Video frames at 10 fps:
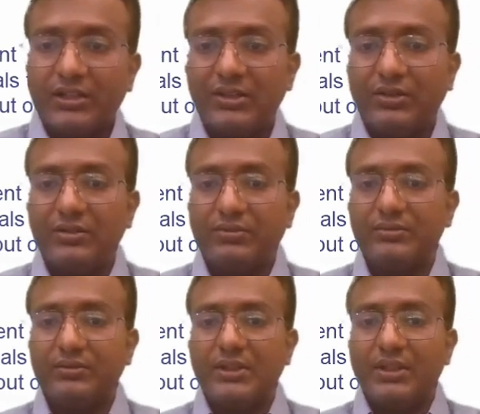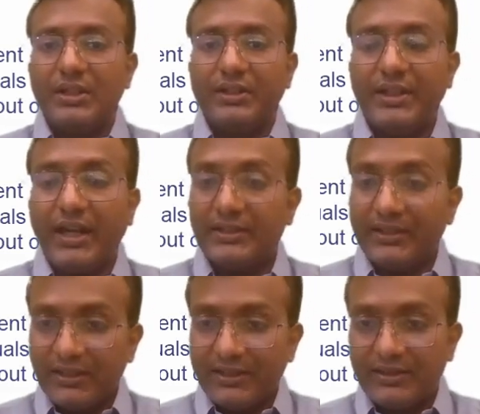Now, the
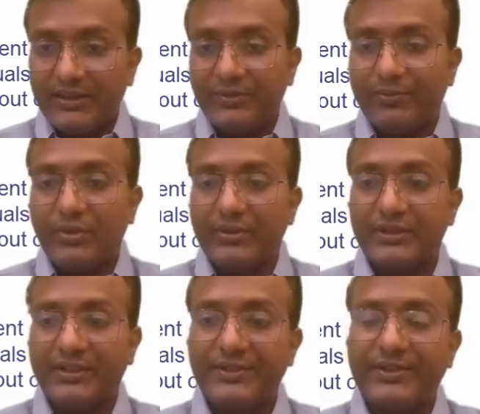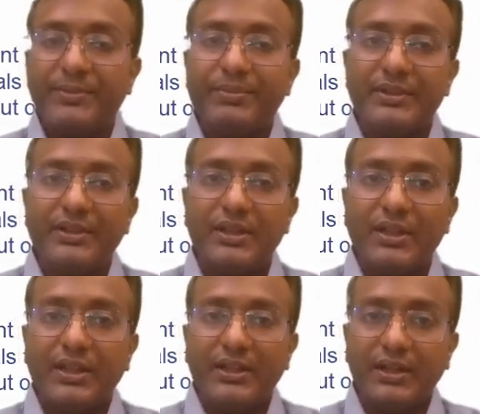another important concept,
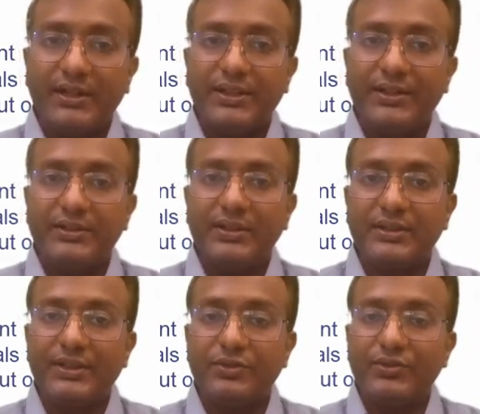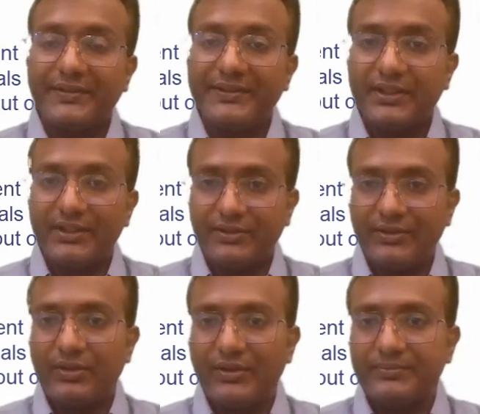that is the Kirchhoff's current
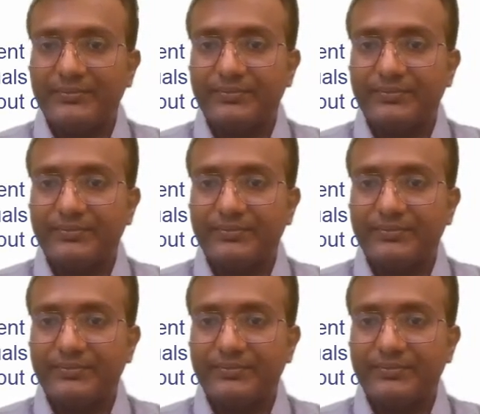law.